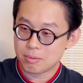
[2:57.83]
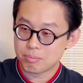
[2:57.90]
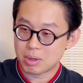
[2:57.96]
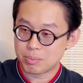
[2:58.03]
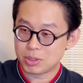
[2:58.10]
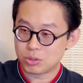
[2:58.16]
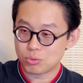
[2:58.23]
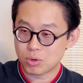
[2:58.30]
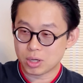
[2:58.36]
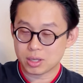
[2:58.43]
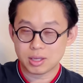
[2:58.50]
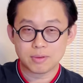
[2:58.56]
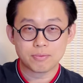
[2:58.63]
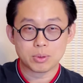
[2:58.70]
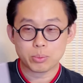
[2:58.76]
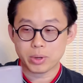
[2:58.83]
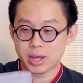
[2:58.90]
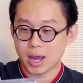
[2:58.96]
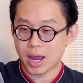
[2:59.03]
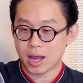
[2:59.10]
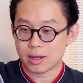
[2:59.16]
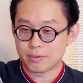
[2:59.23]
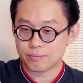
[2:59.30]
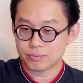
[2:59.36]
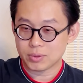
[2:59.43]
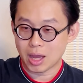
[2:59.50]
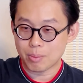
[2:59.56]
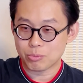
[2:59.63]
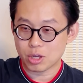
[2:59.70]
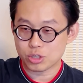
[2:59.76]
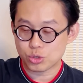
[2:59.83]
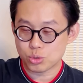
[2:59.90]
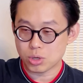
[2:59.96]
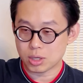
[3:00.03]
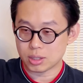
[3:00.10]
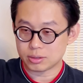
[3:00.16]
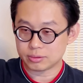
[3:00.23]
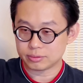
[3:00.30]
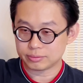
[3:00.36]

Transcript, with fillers: maybe do a giveaway. I'm not sure.